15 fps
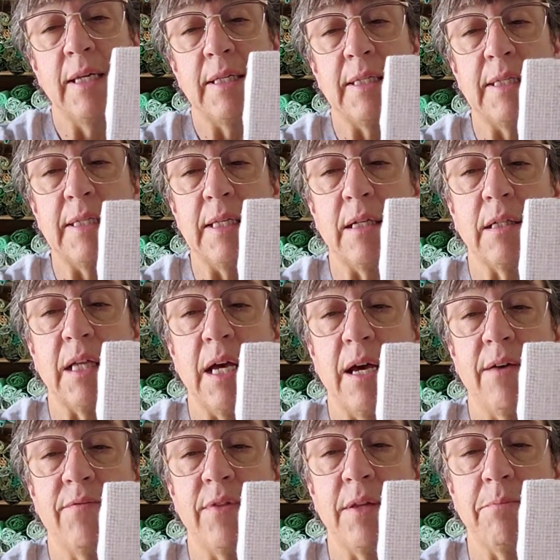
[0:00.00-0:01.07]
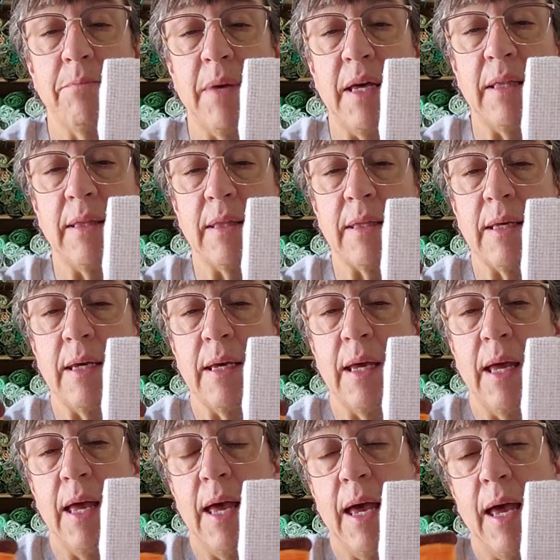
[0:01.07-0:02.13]
Silk of the Month.
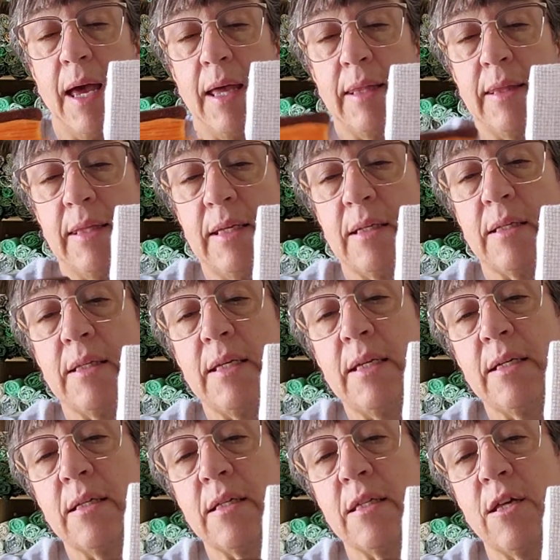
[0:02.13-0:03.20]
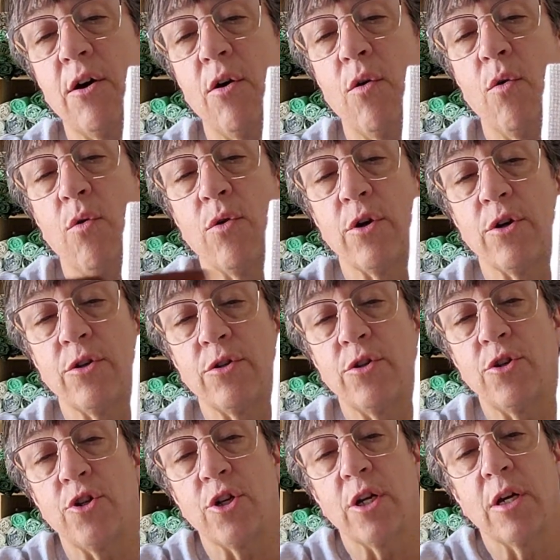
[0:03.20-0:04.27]
And this is the
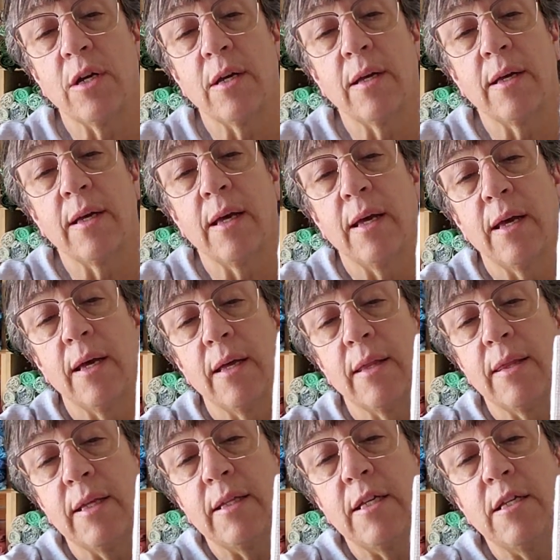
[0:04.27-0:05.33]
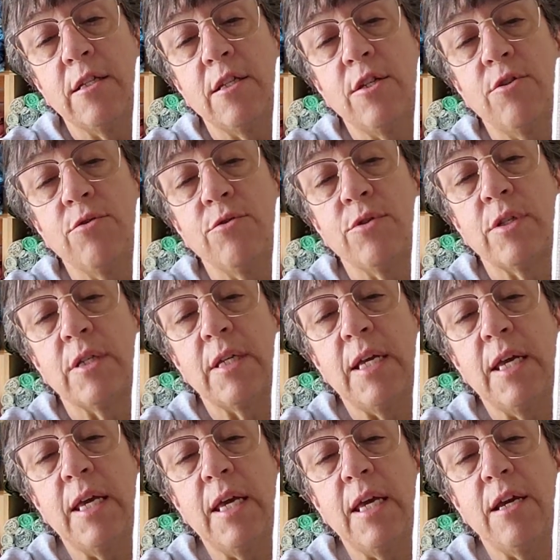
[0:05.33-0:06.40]
orange that is used
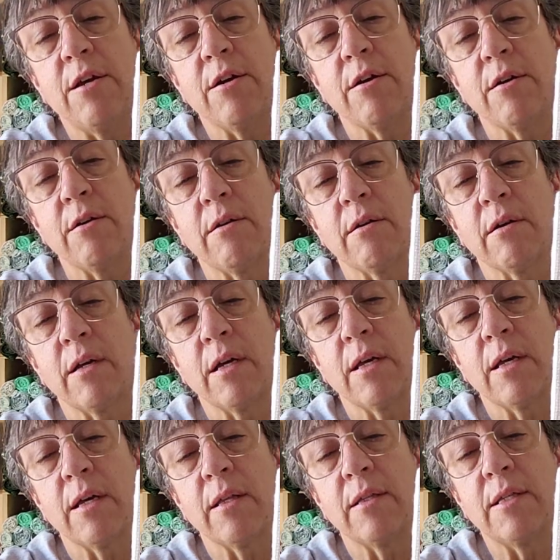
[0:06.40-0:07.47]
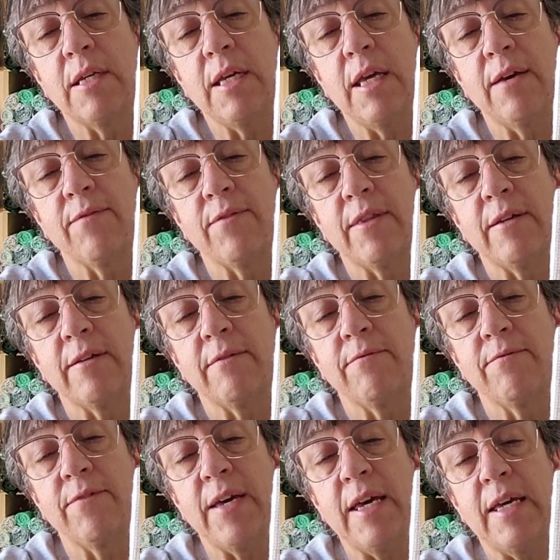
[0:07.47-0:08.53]
here to give the
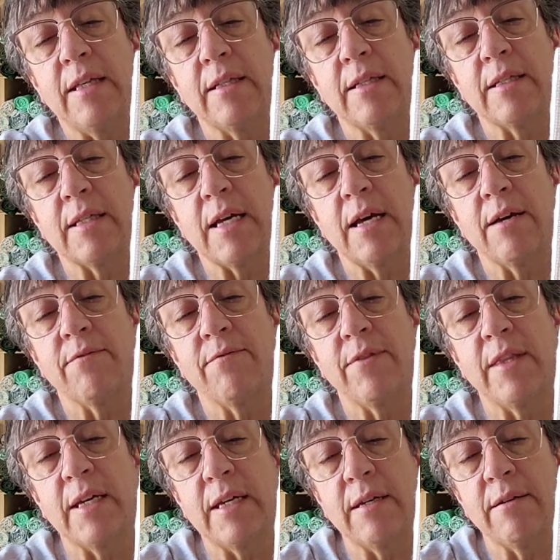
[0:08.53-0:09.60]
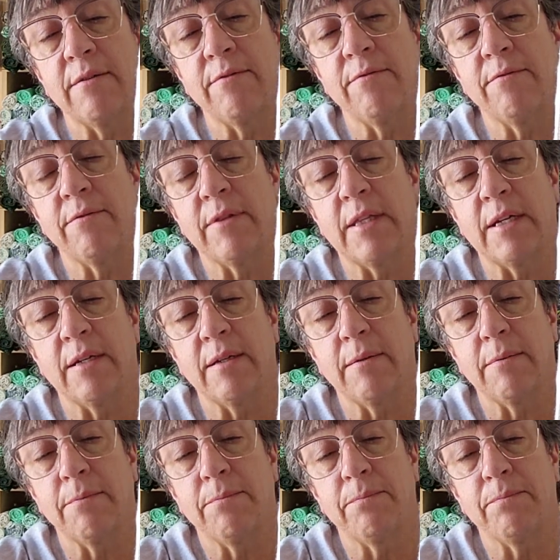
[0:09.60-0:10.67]
veins of
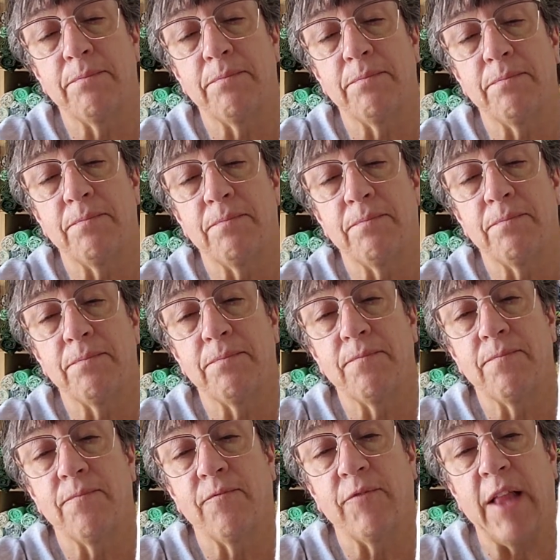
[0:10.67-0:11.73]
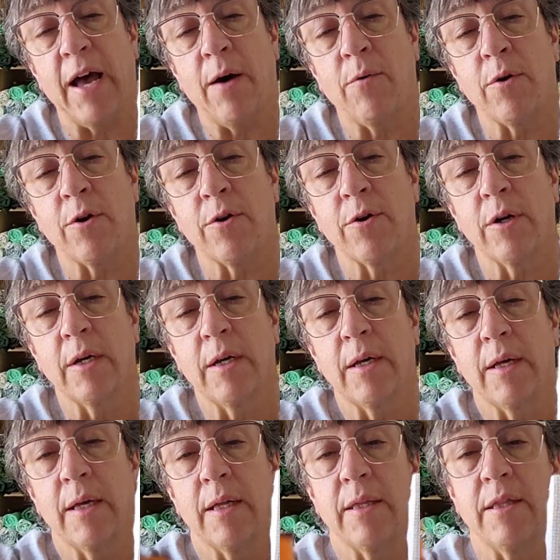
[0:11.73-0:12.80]
the flower
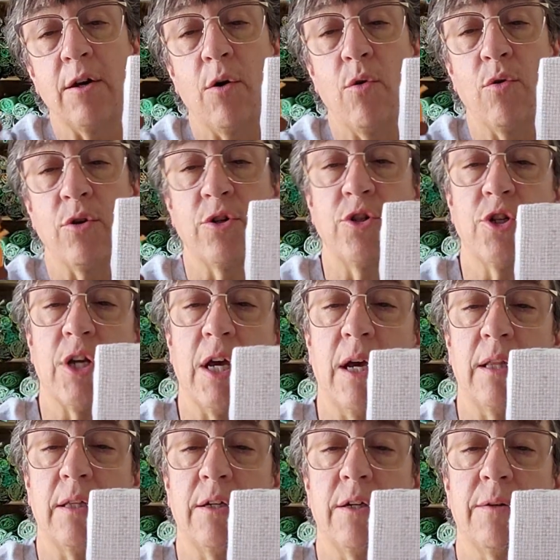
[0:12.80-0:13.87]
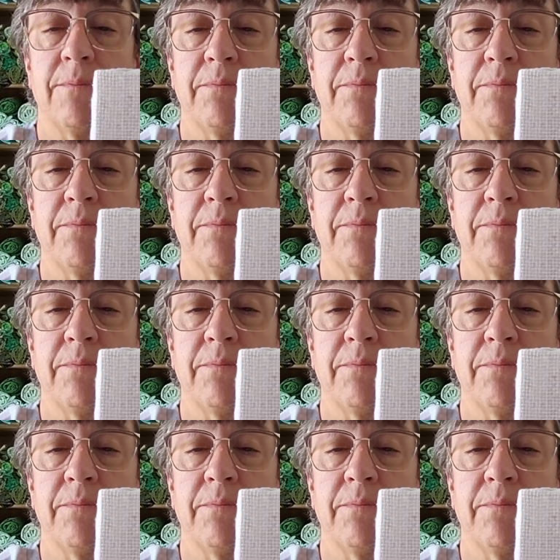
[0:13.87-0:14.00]
the orange color.